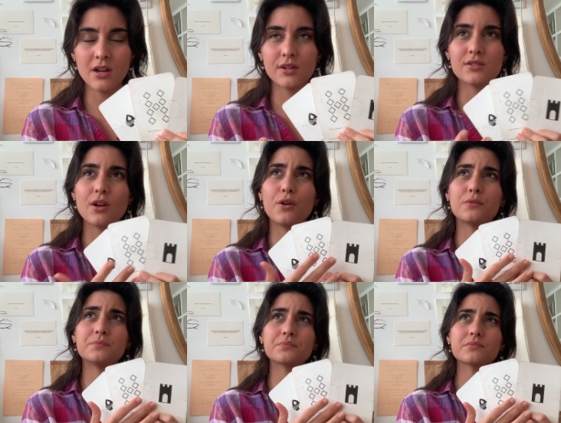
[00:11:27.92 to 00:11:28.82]

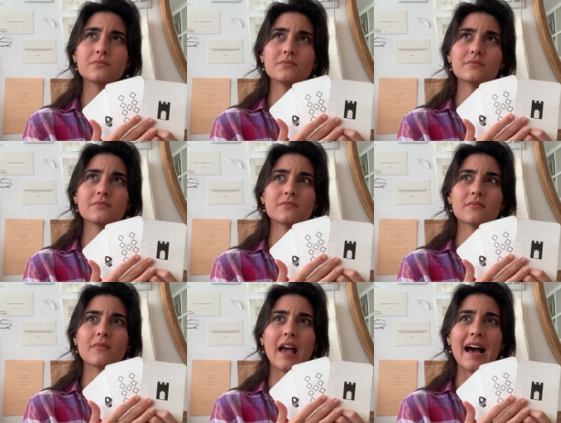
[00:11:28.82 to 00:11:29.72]
So
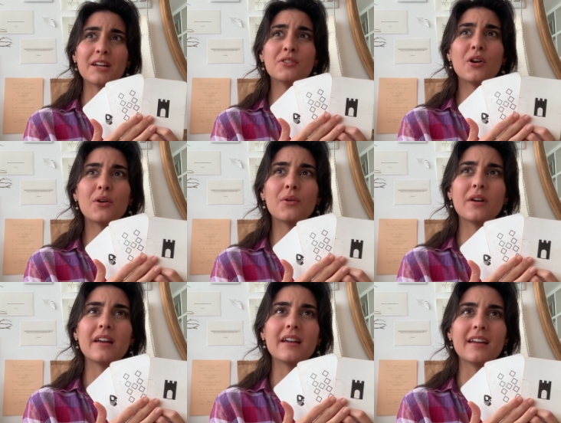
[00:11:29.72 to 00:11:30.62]
I don't
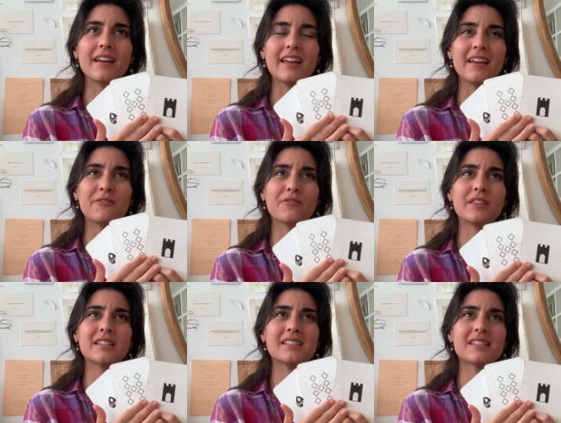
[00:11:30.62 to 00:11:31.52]
know if
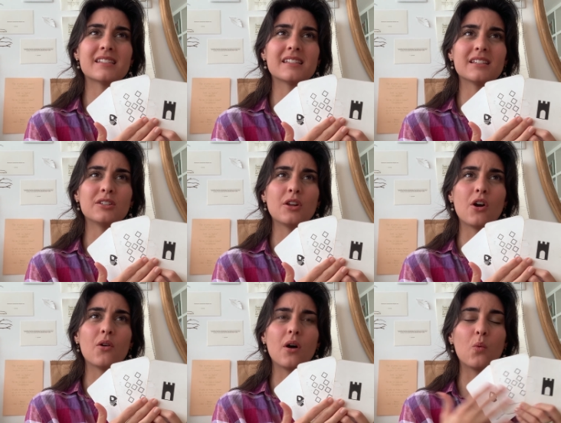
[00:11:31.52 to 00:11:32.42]
this is,
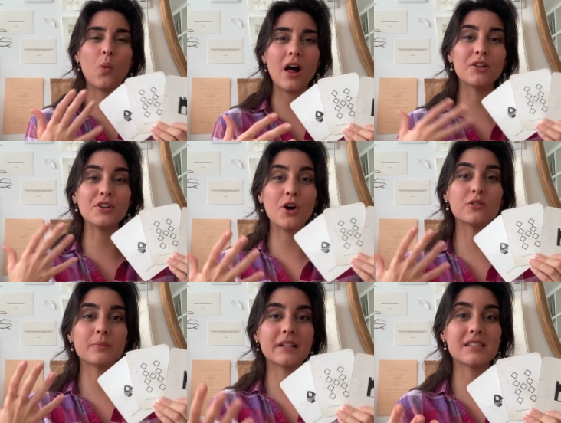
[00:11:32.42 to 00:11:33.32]
a
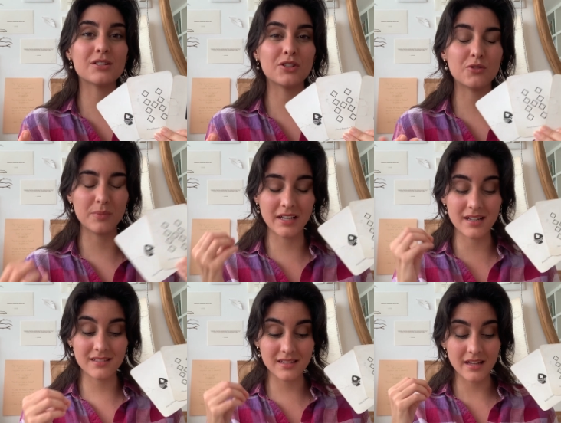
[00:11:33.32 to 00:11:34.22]
well-known place to you,
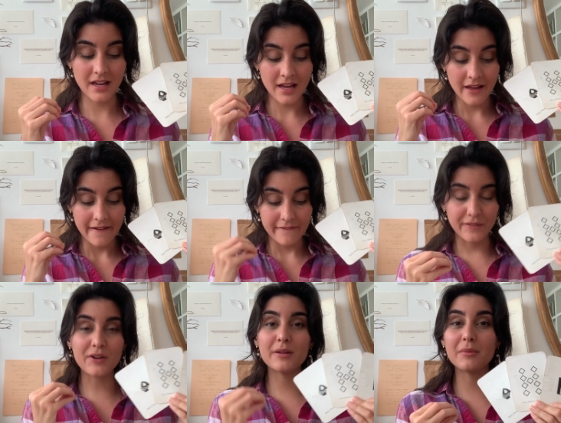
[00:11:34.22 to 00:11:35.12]
because
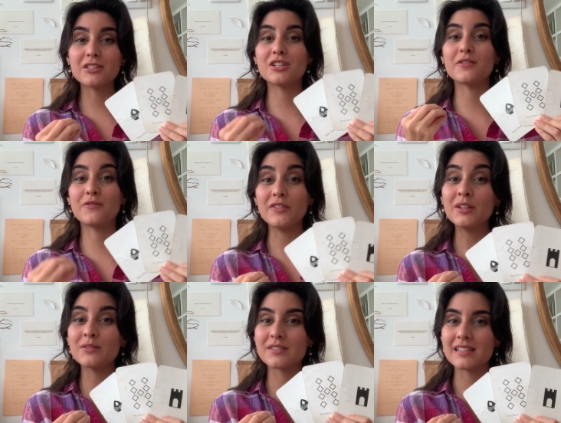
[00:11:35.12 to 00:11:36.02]
very much it
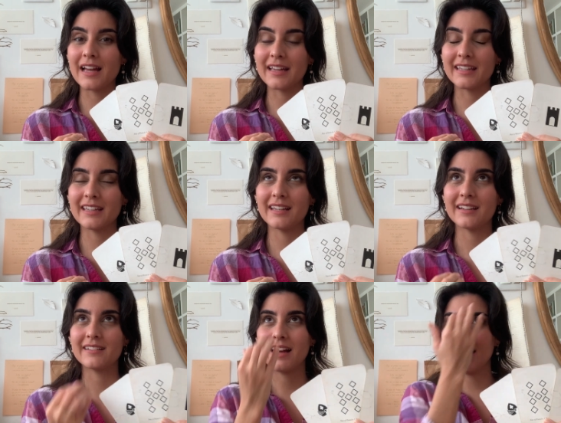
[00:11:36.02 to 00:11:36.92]
feels like it,
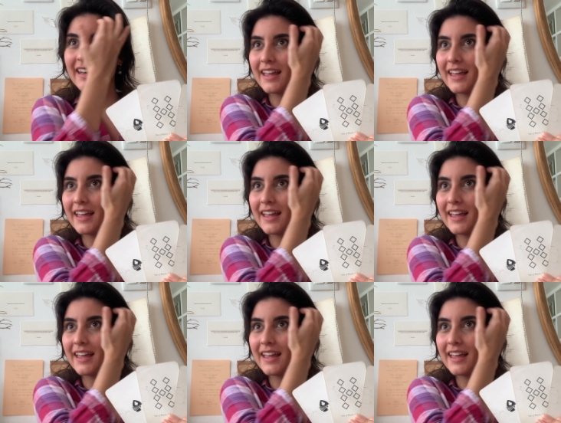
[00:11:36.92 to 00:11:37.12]
right?